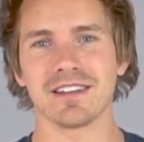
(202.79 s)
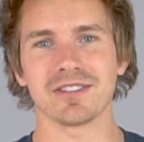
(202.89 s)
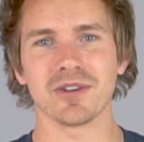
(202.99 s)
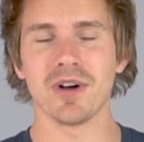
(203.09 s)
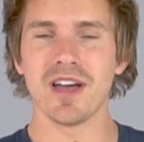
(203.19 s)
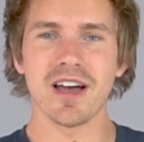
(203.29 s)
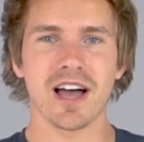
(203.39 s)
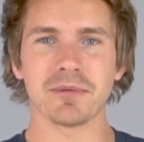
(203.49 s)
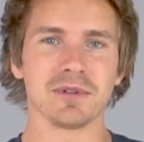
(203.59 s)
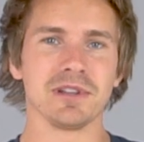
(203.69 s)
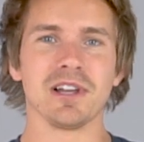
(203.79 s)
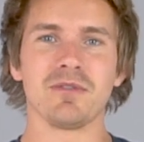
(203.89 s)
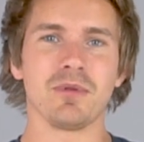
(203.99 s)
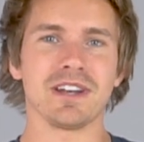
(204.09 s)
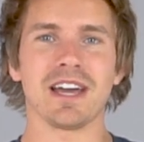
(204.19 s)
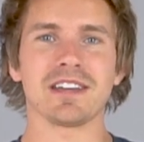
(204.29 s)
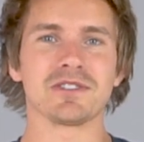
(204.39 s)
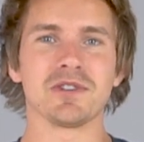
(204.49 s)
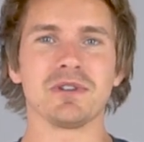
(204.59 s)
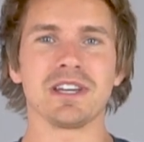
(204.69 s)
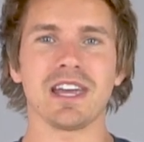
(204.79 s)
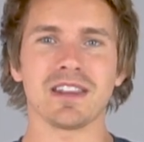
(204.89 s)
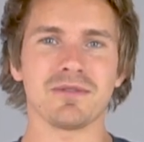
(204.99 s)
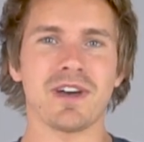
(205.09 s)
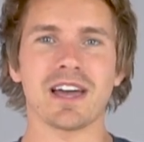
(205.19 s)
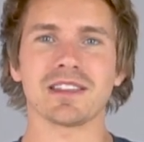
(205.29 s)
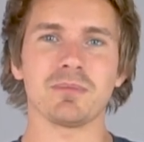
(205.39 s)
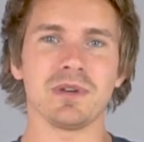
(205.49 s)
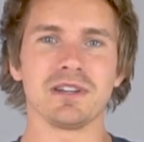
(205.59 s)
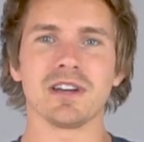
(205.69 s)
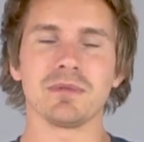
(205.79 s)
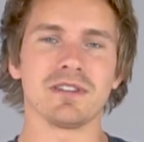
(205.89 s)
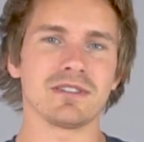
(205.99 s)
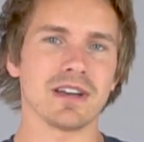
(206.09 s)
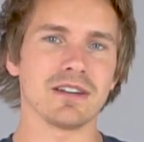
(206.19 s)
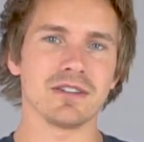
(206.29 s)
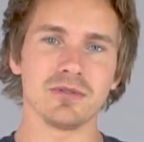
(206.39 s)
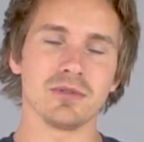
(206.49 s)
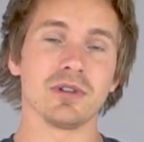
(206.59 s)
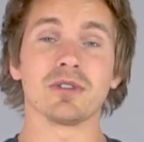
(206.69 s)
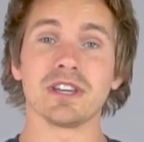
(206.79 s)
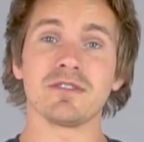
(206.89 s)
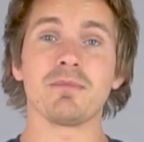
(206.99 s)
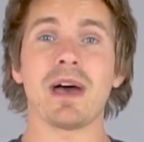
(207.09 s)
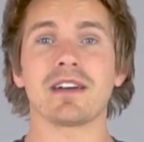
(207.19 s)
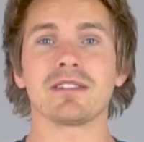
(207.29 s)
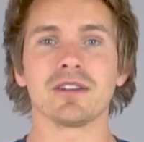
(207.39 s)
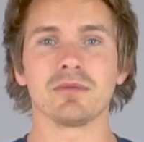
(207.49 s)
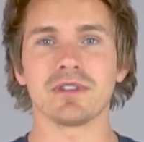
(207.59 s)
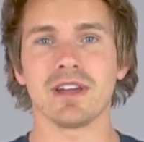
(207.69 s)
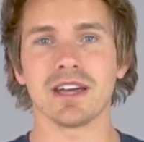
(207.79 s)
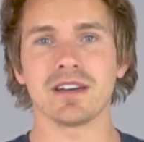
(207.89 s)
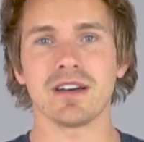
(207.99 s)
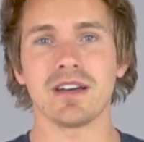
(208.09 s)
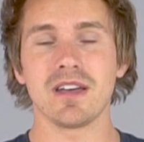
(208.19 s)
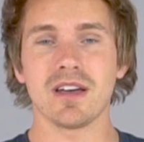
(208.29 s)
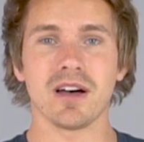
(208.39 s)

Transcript: And so I absolutely love what NICA is doing and the fact that PNW decided to do a little give back thing with NICA.